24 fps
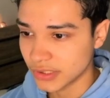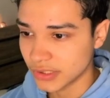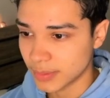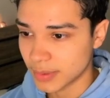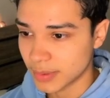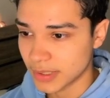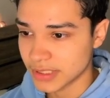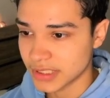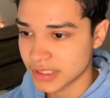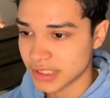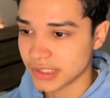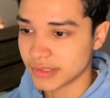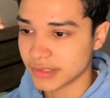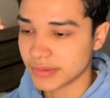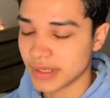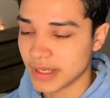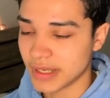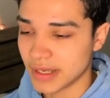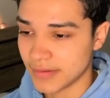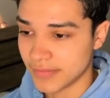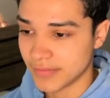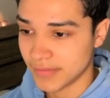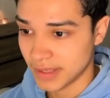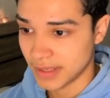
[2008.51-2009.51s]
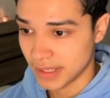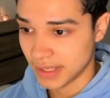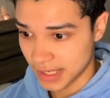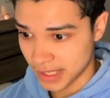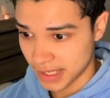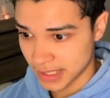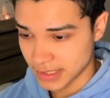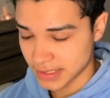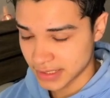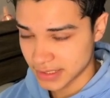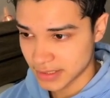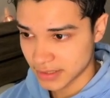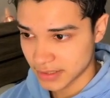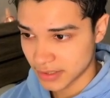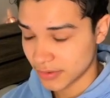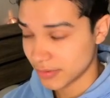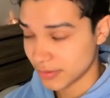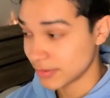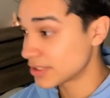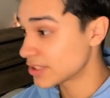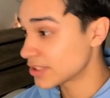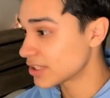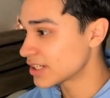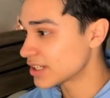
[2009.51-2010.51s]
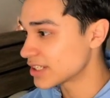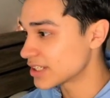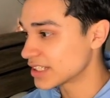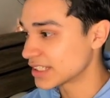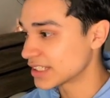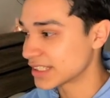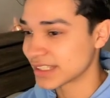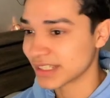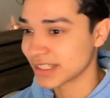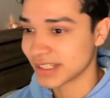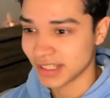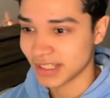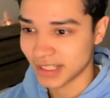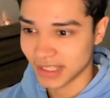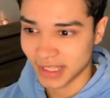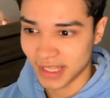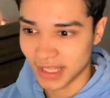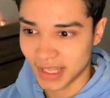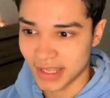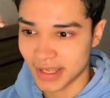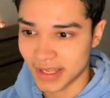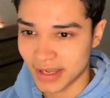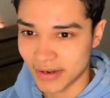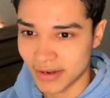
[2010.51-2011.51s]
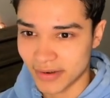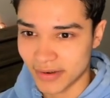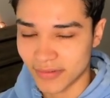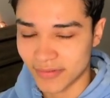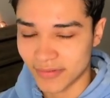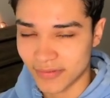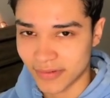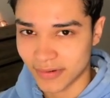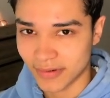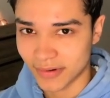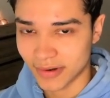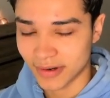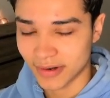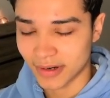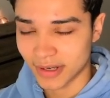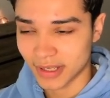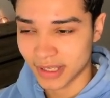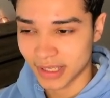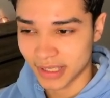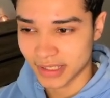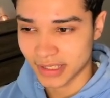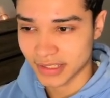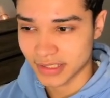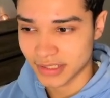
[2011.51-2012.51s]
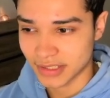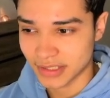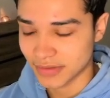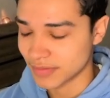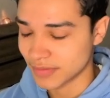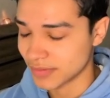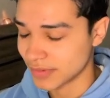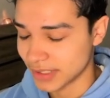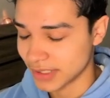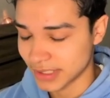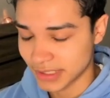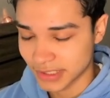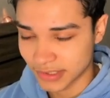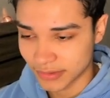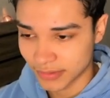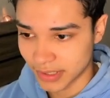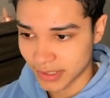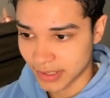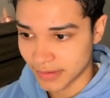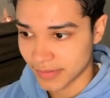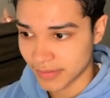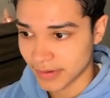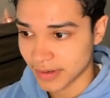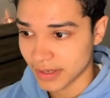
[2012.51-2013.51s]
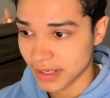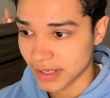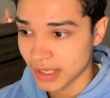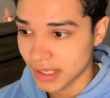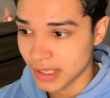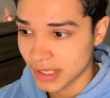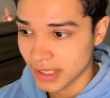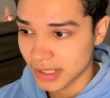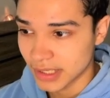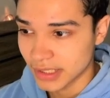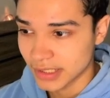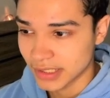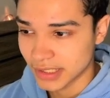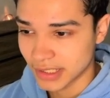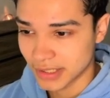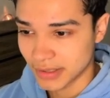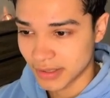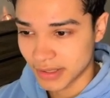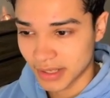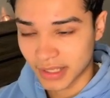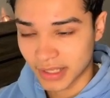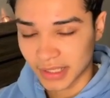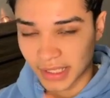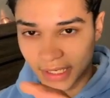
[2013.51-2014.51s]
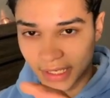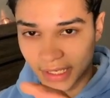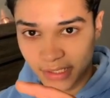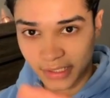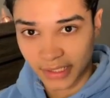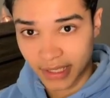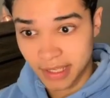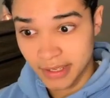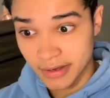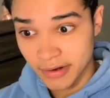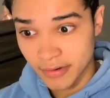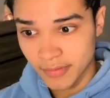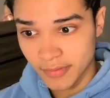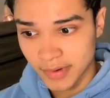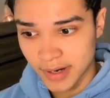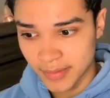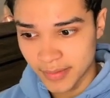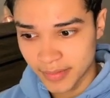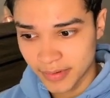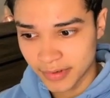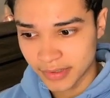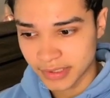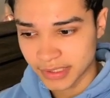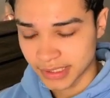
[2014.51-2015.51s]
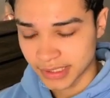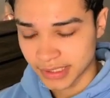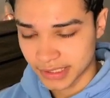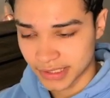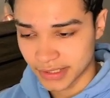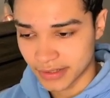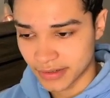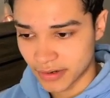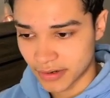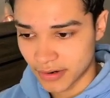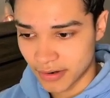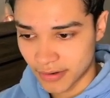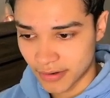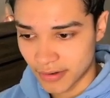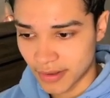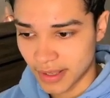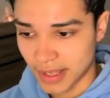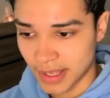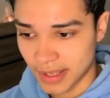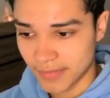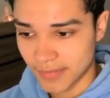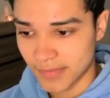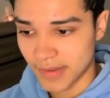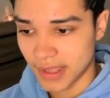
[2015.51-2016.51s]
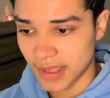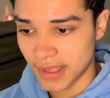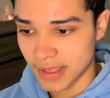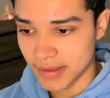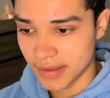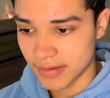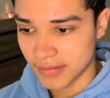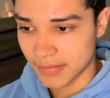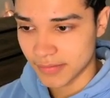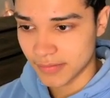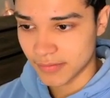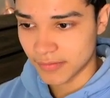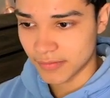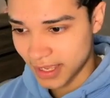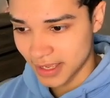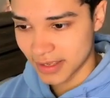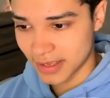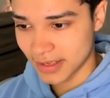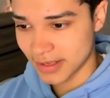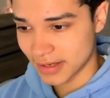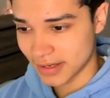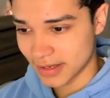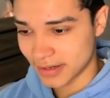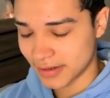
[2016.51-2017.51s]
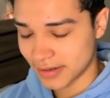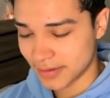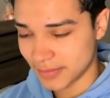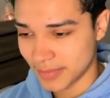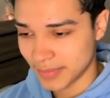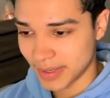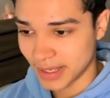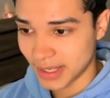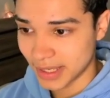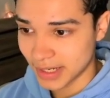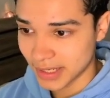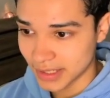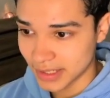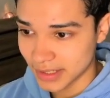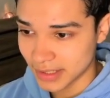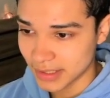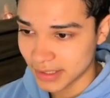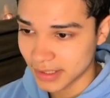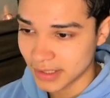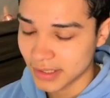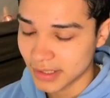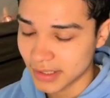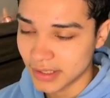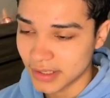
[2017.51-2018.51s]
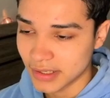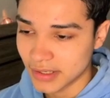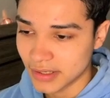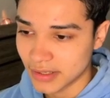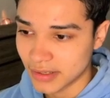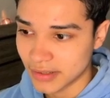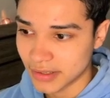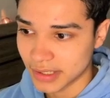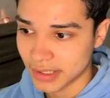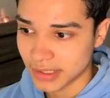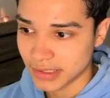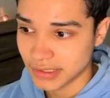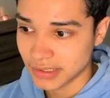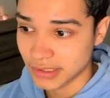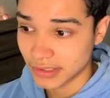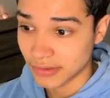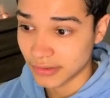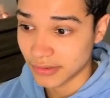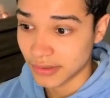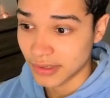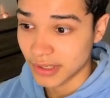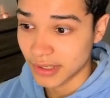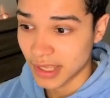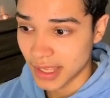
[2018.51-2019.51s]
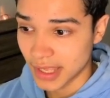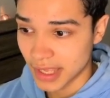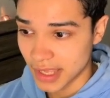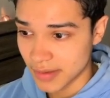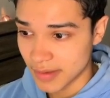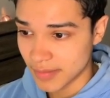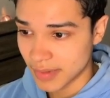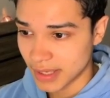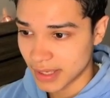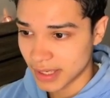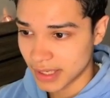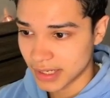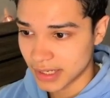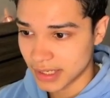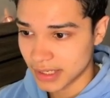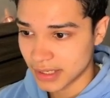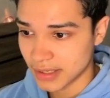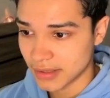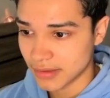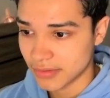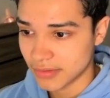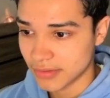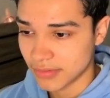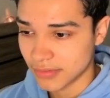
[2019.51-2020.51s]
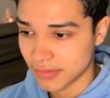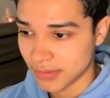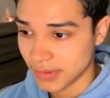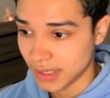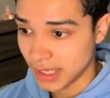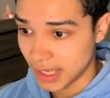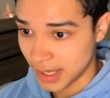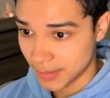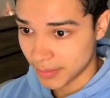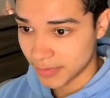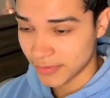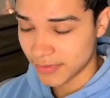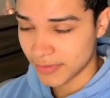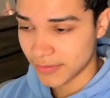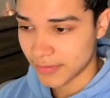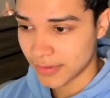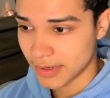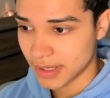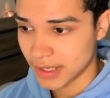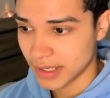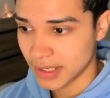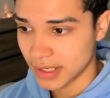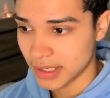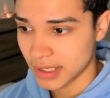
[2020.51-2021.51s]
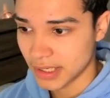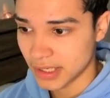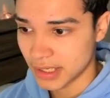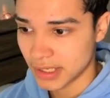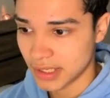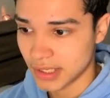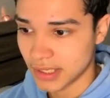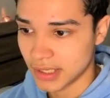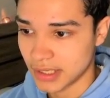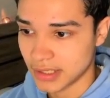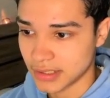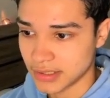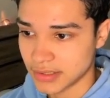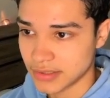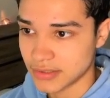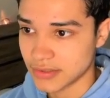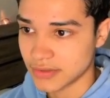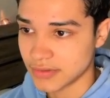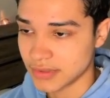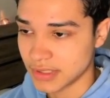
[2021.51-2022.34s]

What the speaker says: our projects, we have an 8. Oh, we should have just done a layout for each. It's whatever. And like a layout wrapper, since they all have 8 padding. Okay, so 8 padding, gap of 3, and 2